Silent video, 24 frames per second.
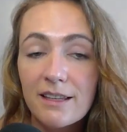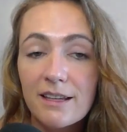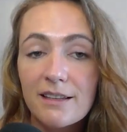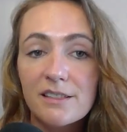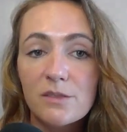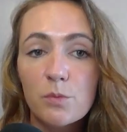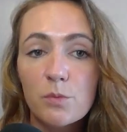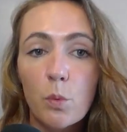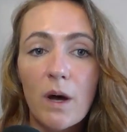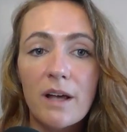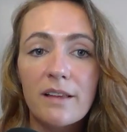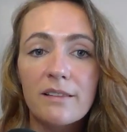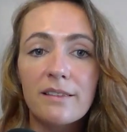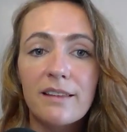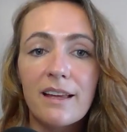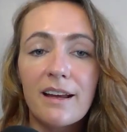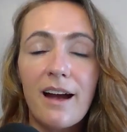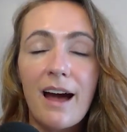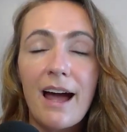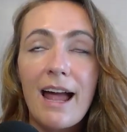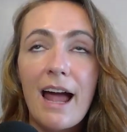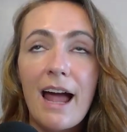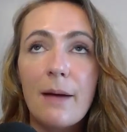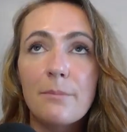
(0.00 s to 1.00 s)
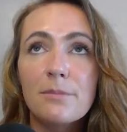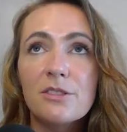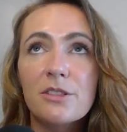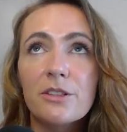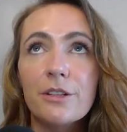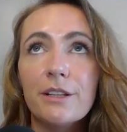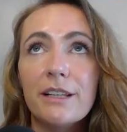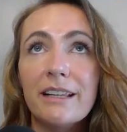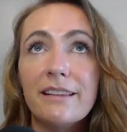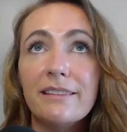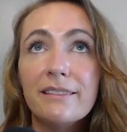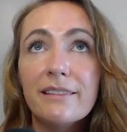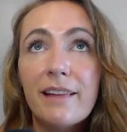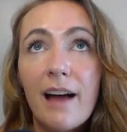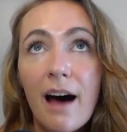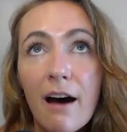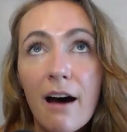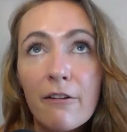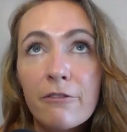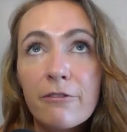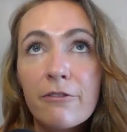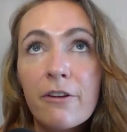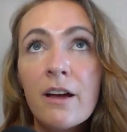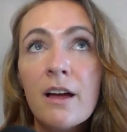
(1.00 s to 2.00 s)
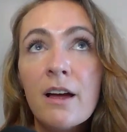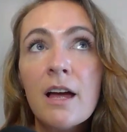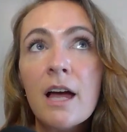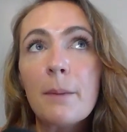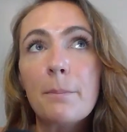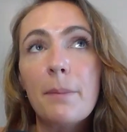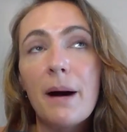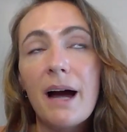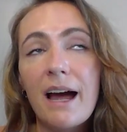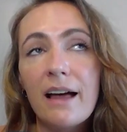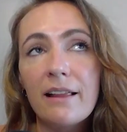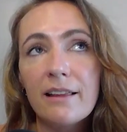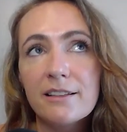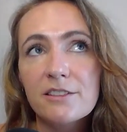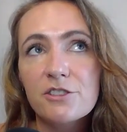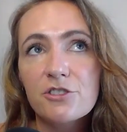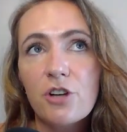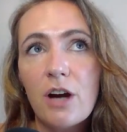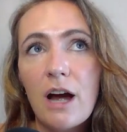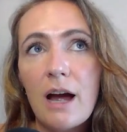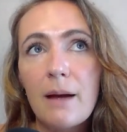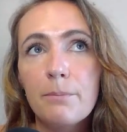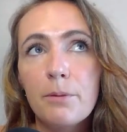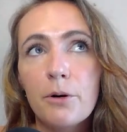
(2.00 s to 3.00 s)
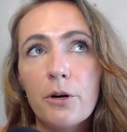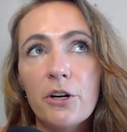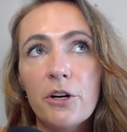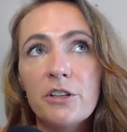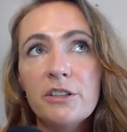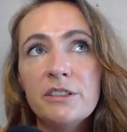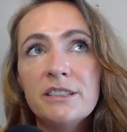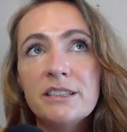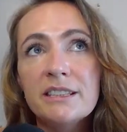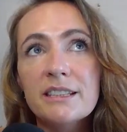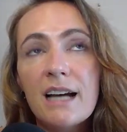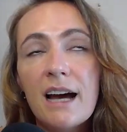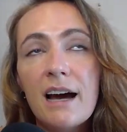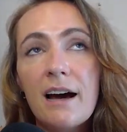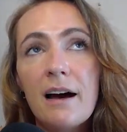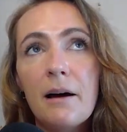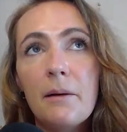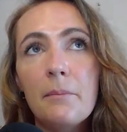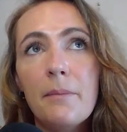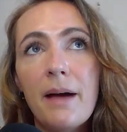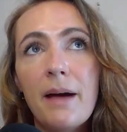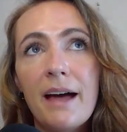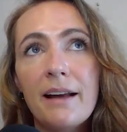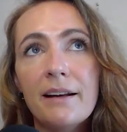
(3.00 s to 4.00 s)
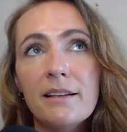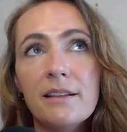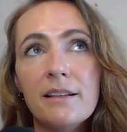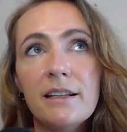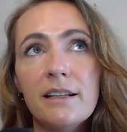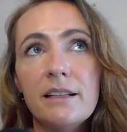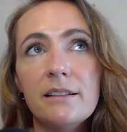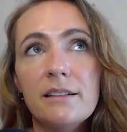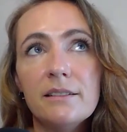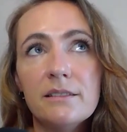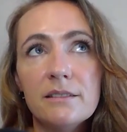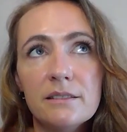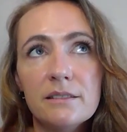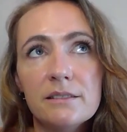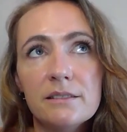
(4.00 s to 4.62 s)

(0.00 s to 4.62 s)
There's one that I absolutely love by Alex Tripod, and it